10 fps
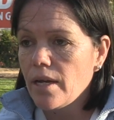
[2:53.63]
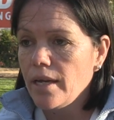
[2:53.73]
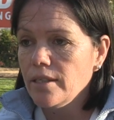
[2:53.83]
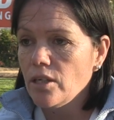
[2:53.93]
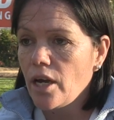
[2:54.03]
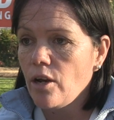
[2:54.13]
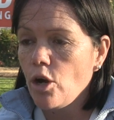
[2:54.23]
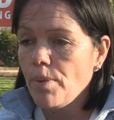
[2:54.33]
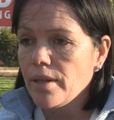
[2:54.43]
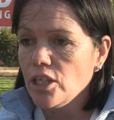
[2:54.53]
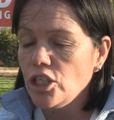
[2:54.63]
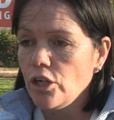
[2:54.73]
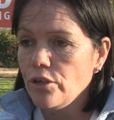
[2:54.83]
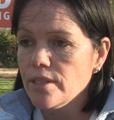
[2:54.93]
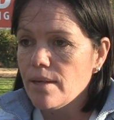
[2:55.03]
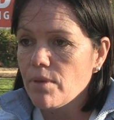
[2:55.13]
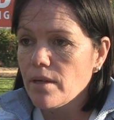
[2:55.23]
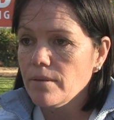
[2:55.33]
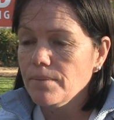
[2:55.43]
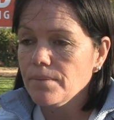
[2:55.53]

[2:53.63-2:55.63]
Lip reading: and hoping that she learns something.